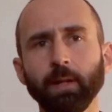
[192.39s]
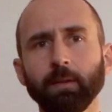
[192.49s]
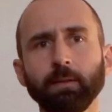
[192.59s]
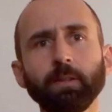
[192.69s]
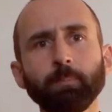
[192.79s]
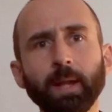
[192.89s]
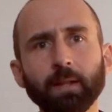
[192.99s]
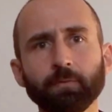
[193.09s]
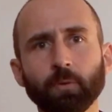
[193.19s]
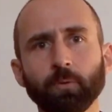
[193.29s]
These
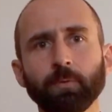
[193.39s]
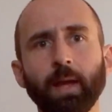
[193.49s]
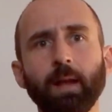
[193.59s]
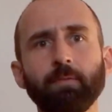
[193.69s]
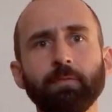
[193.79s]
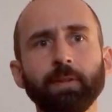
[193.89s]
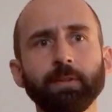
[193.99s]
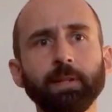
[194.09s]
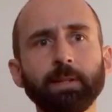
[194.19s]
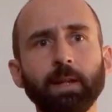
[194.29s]
platforms help
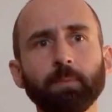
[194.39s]
facilitate